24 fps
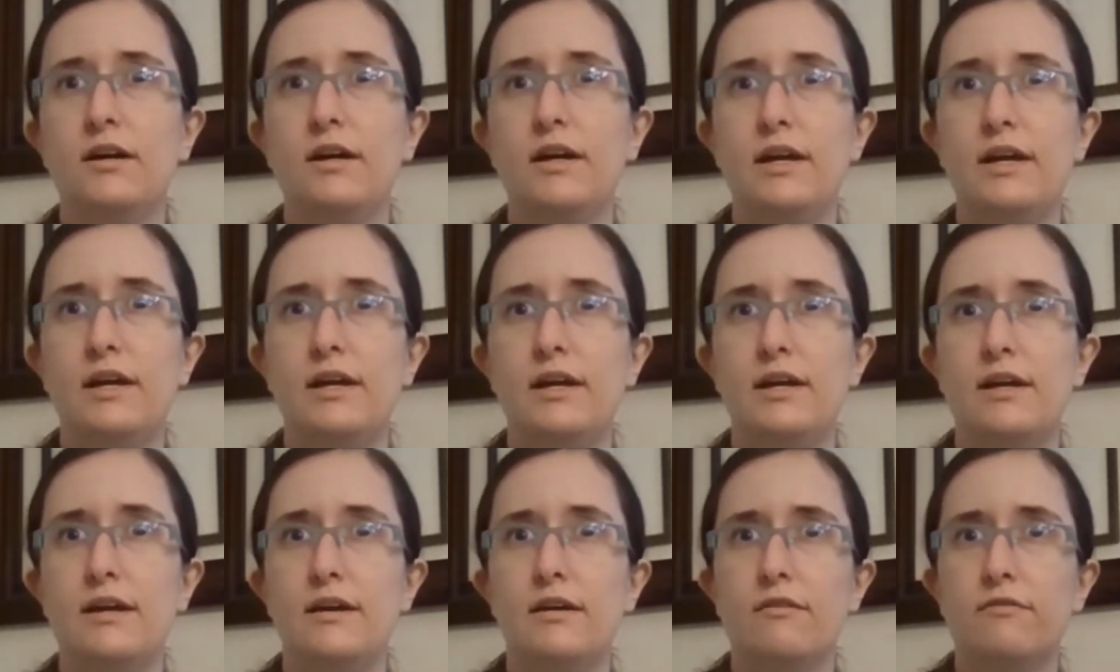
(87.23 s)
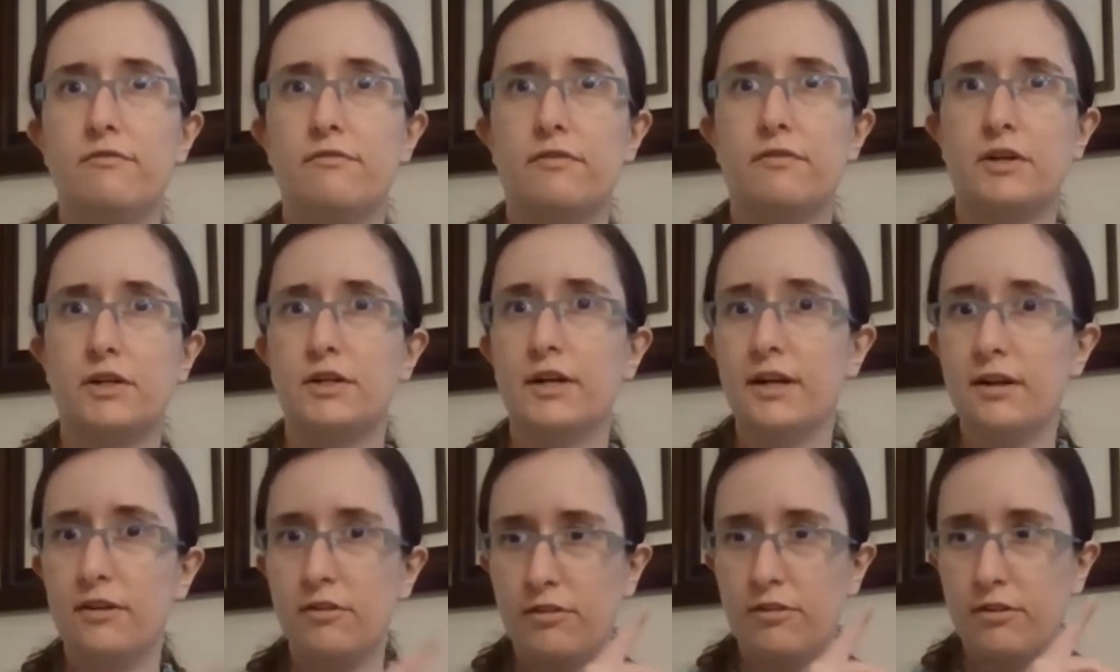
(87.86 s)
If
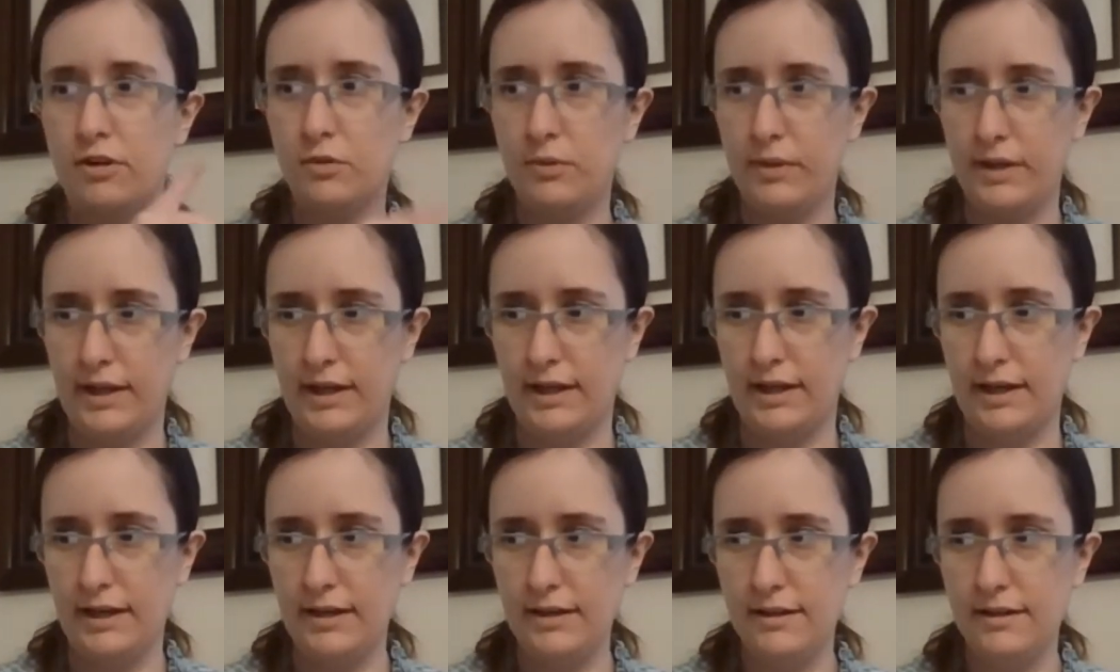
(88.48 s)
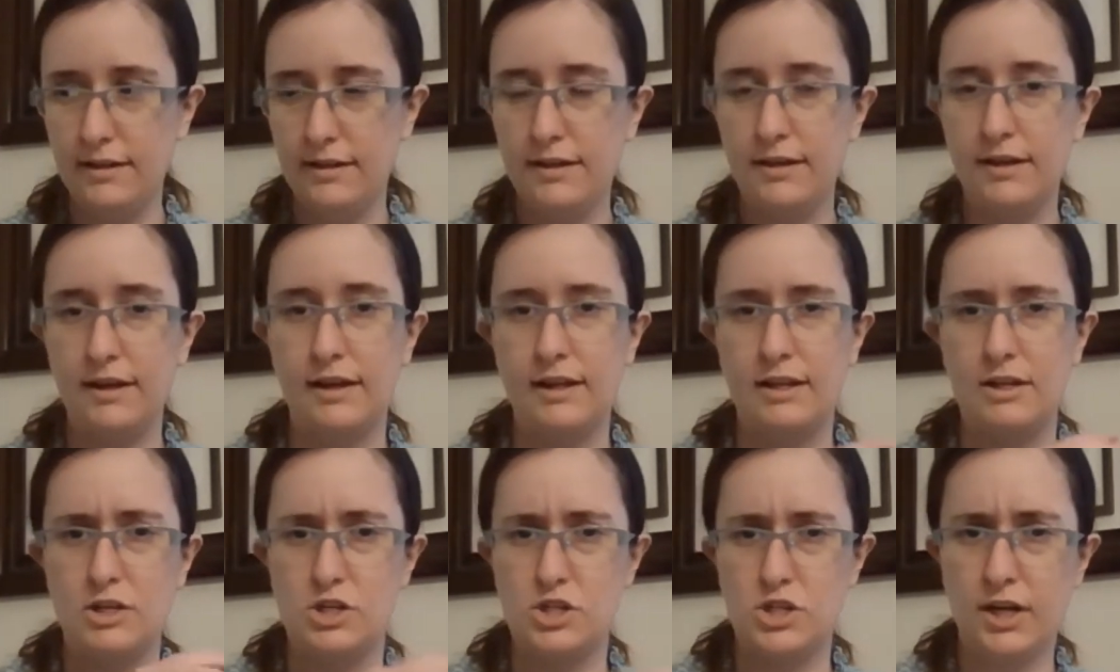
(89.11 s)
Claire's the queen
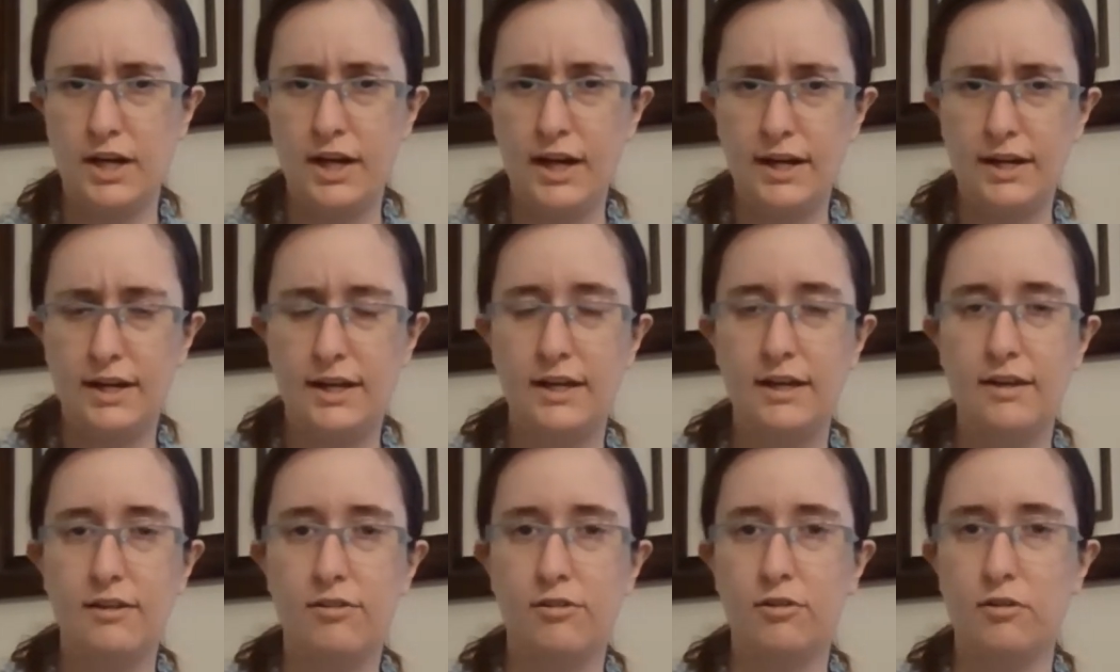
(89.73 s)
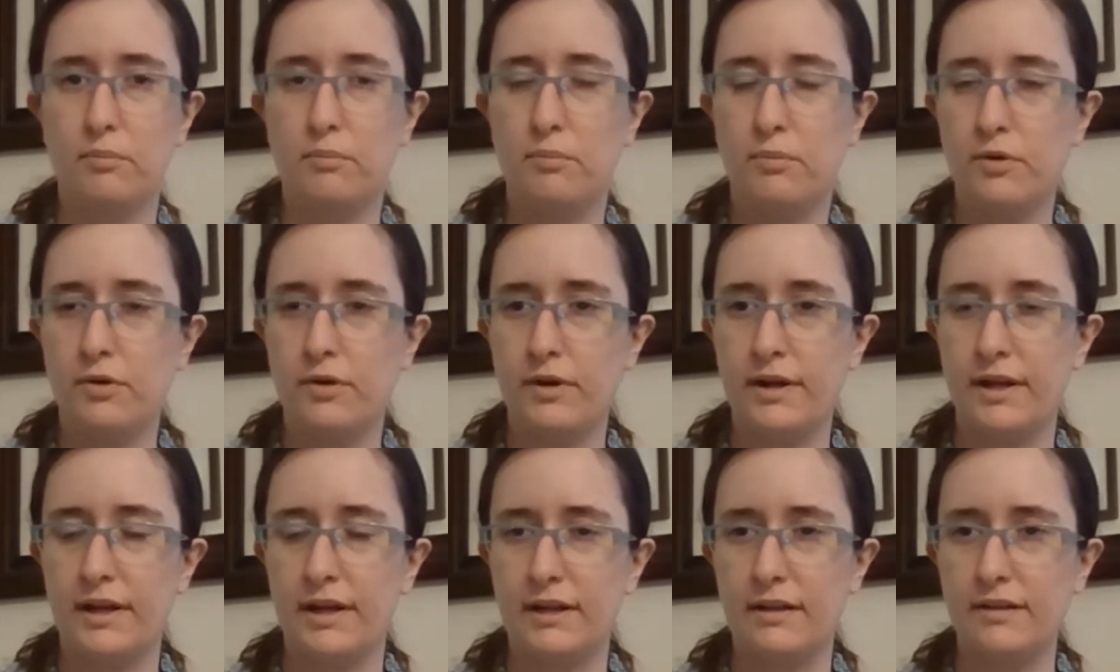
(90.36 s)
and Jack is the
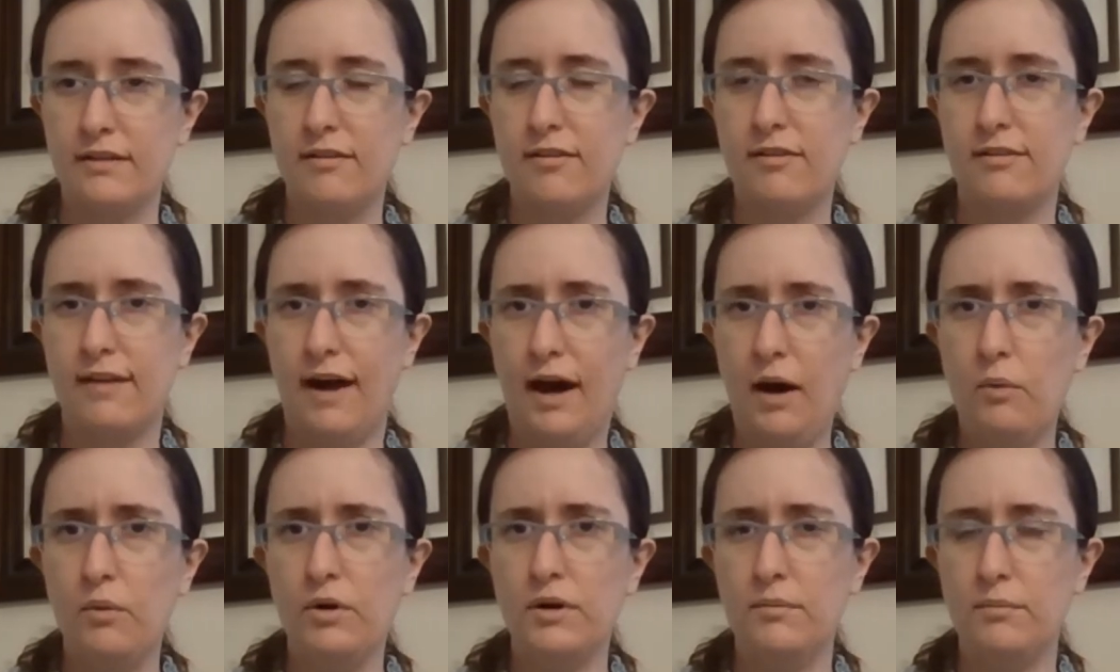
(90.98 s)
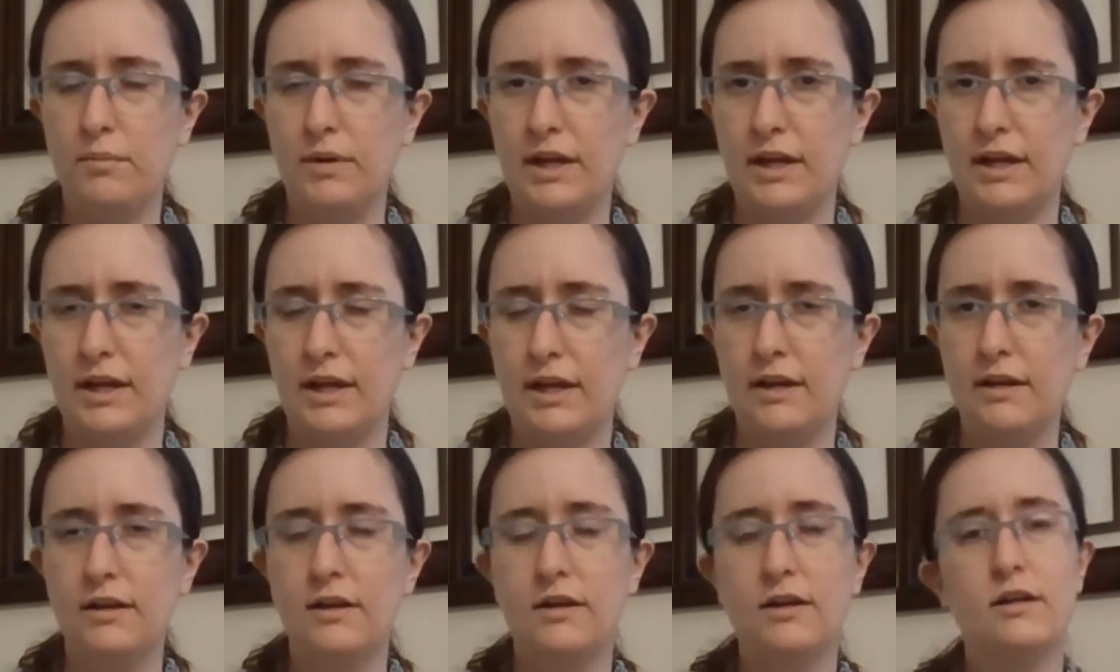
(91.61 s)
prince, that would
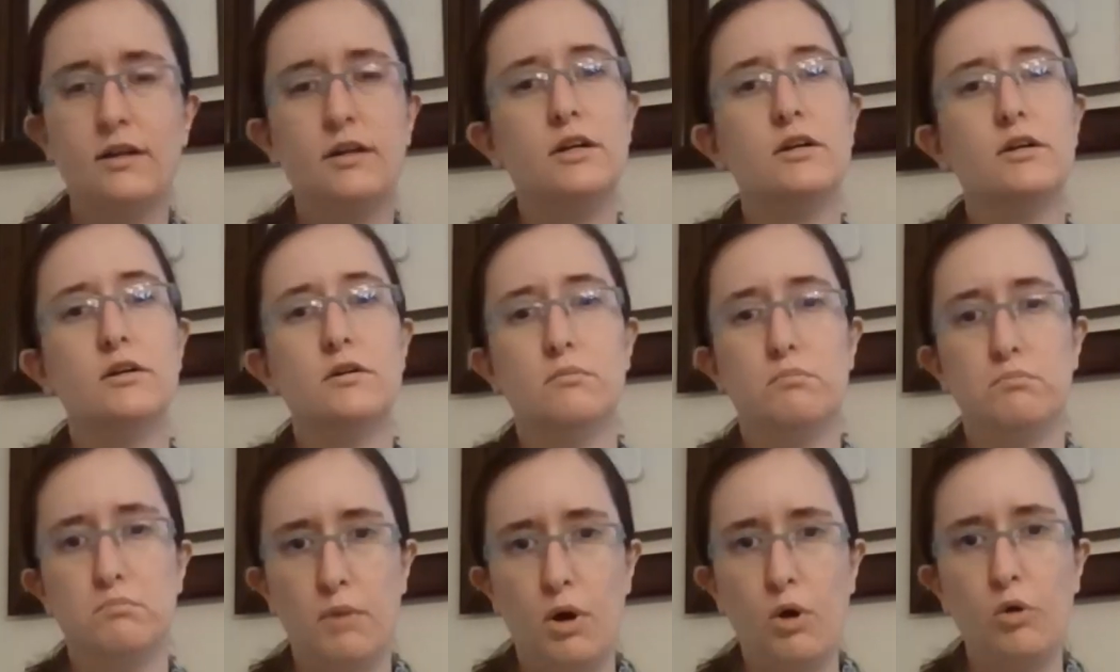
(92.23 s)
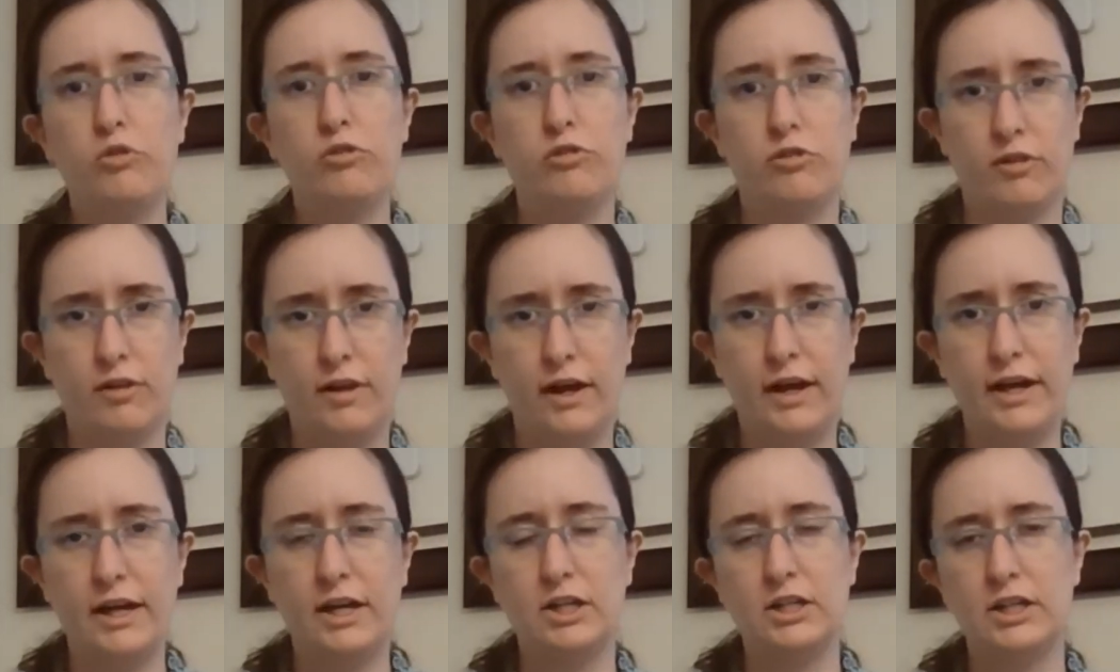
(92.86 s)
mean most
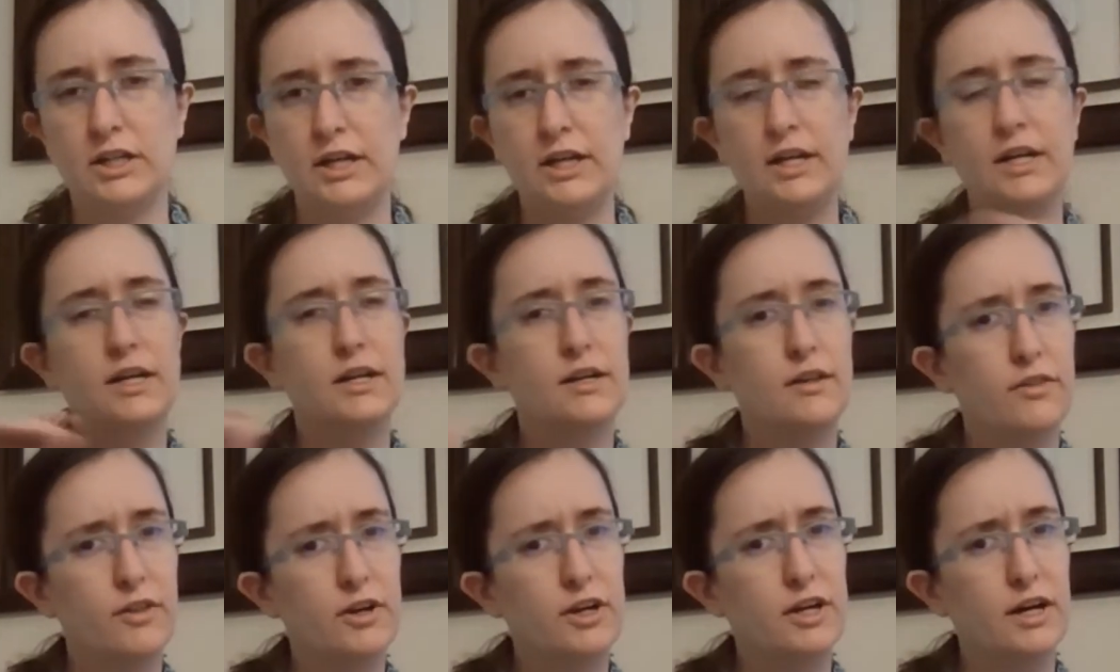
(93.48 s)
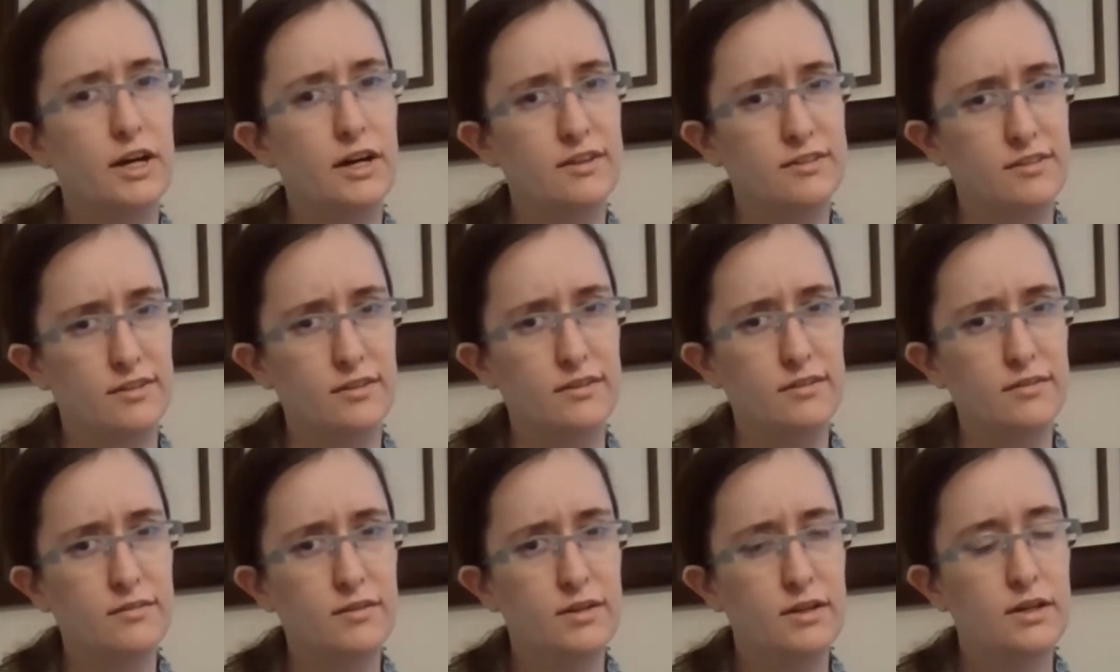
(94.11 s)
likely the
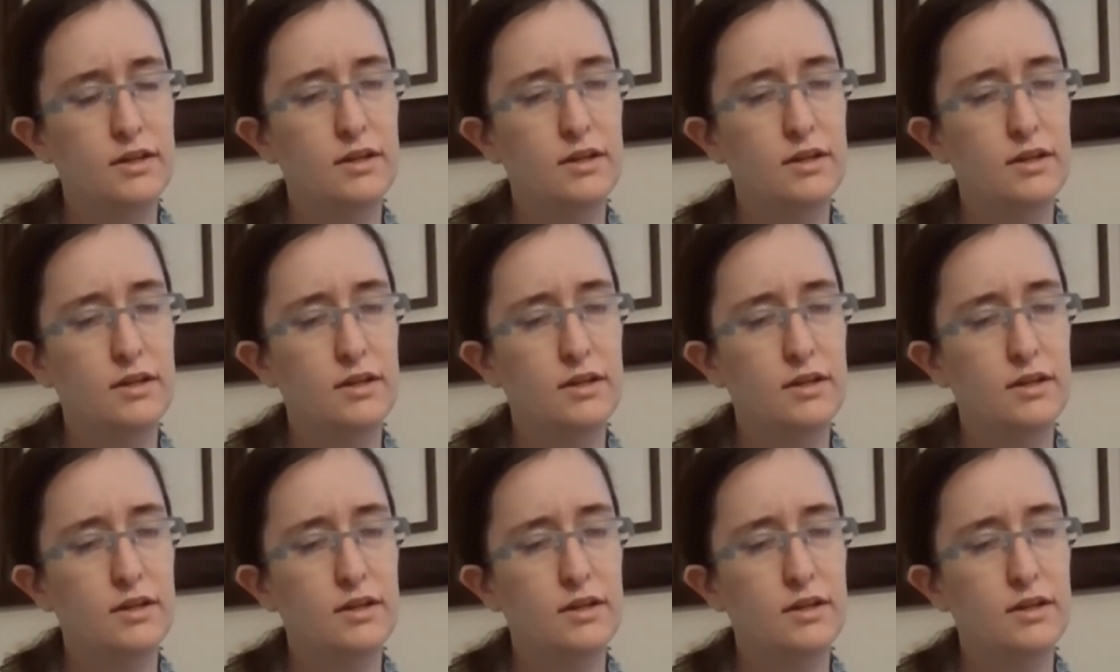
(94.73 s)
cousin